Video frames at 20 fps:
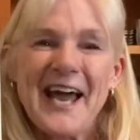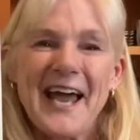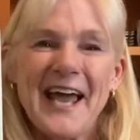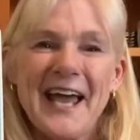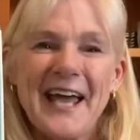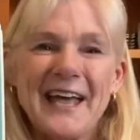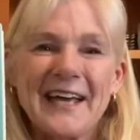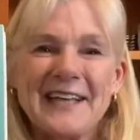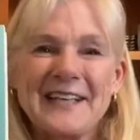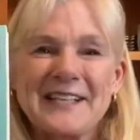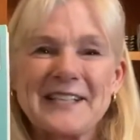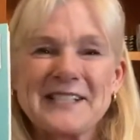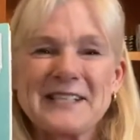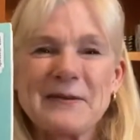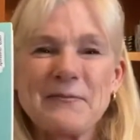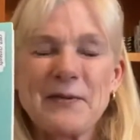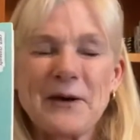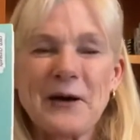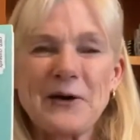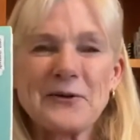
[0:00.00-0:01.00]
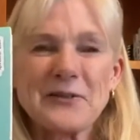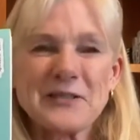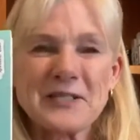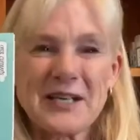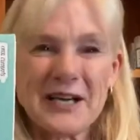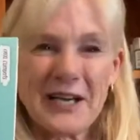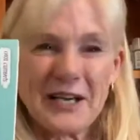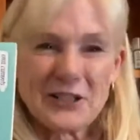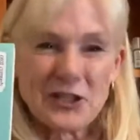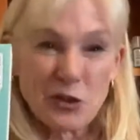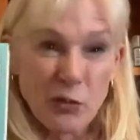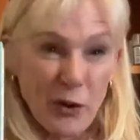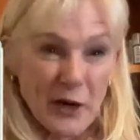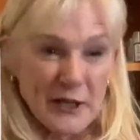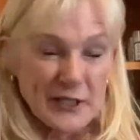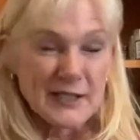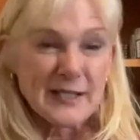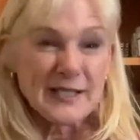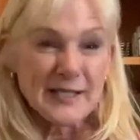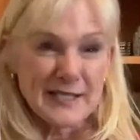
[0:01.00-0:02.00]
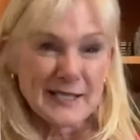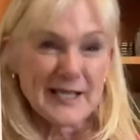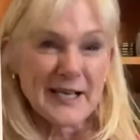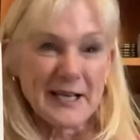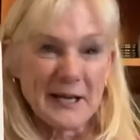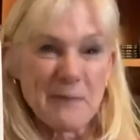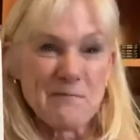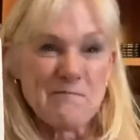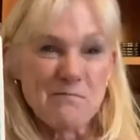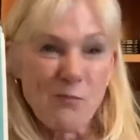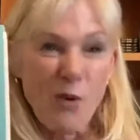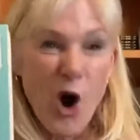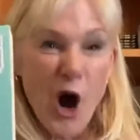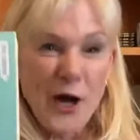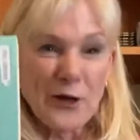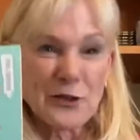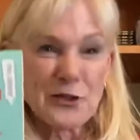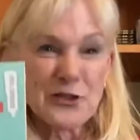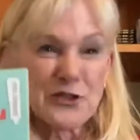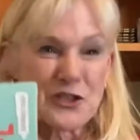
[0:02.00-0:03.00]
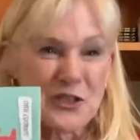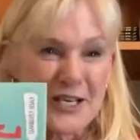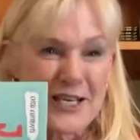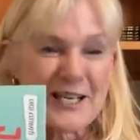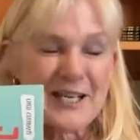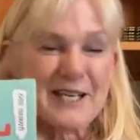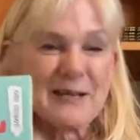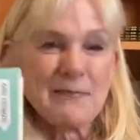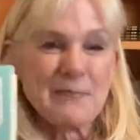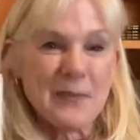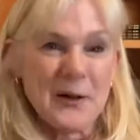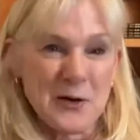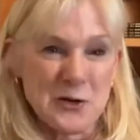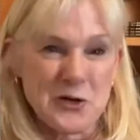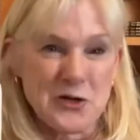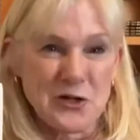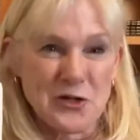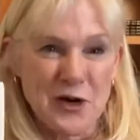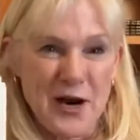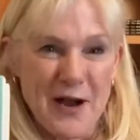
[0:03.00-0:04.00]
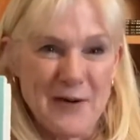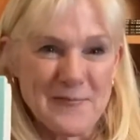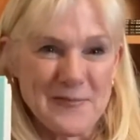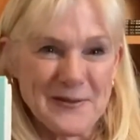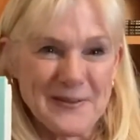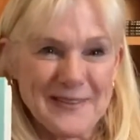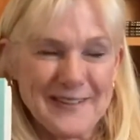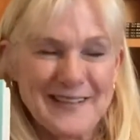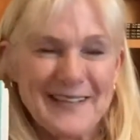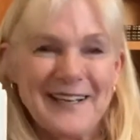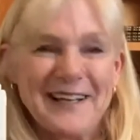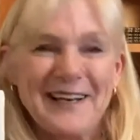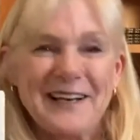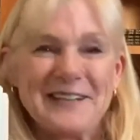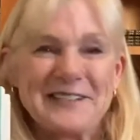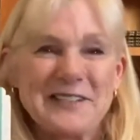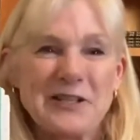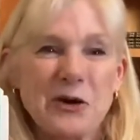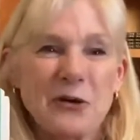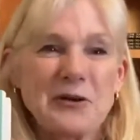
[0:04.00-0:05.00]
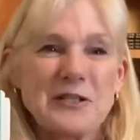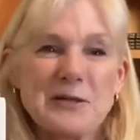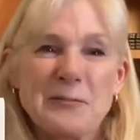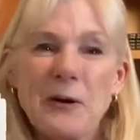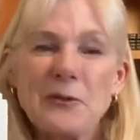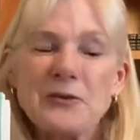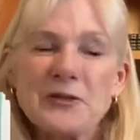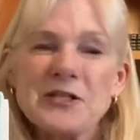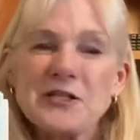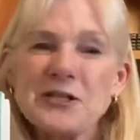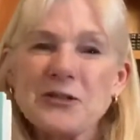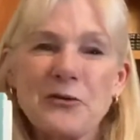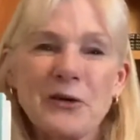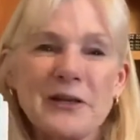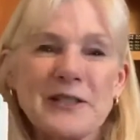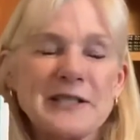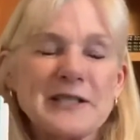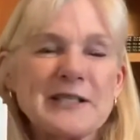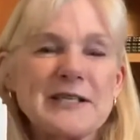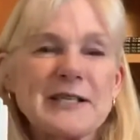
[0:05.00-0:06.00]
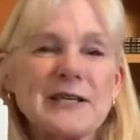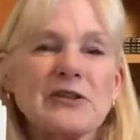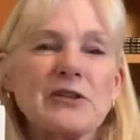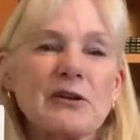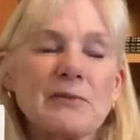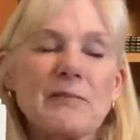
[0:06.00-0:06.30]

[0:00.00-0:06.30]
And it's about twins. It's like a modern day Parent Trap. So it's about these twins, and their